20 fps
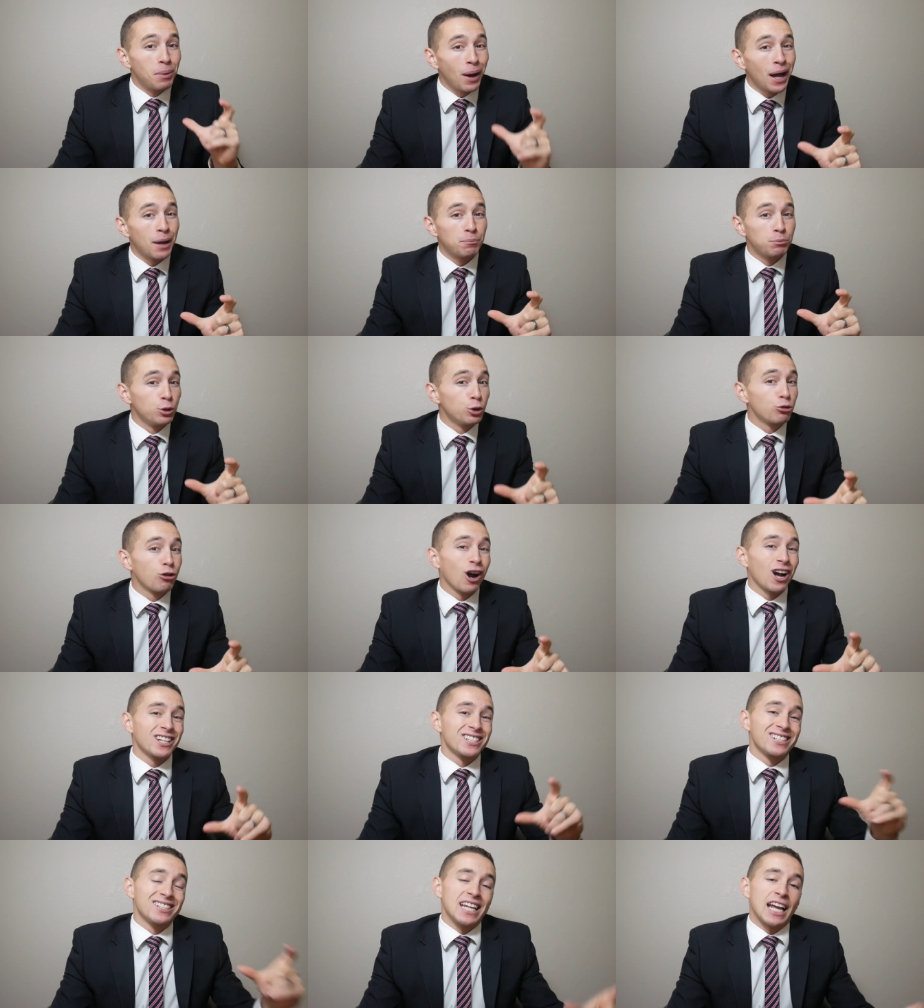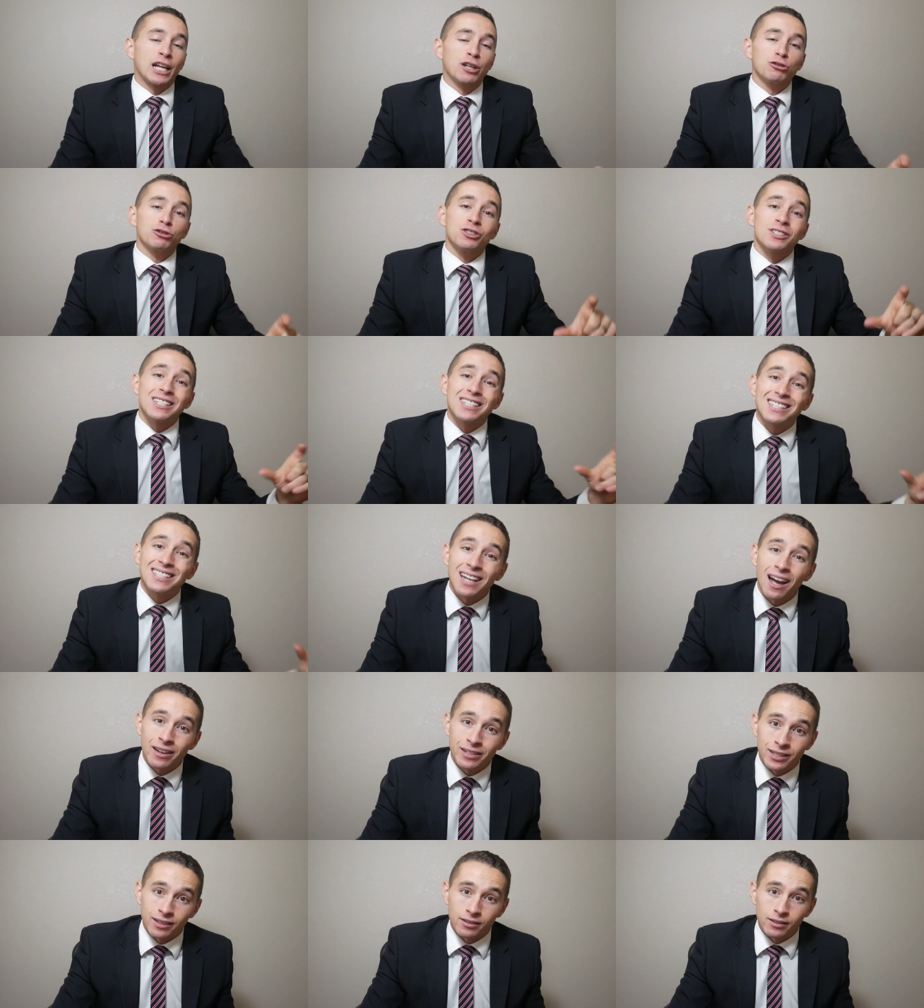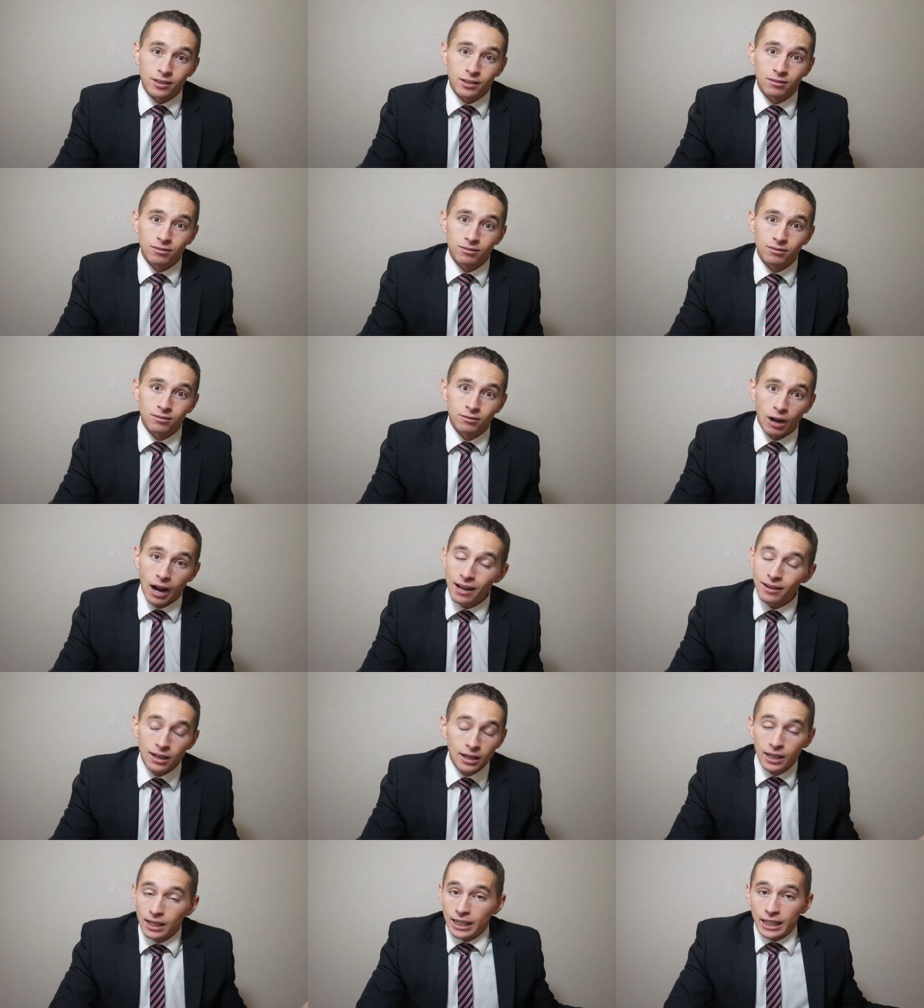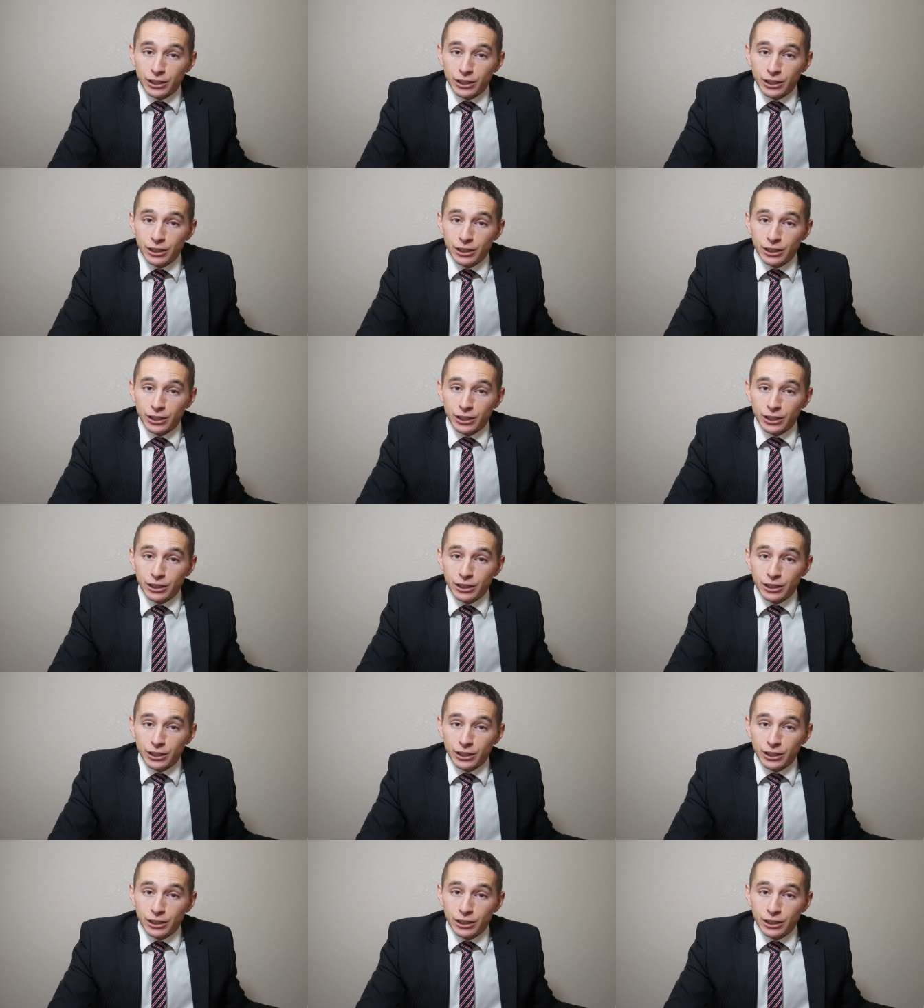but Blue Cross Standard doesn't, right?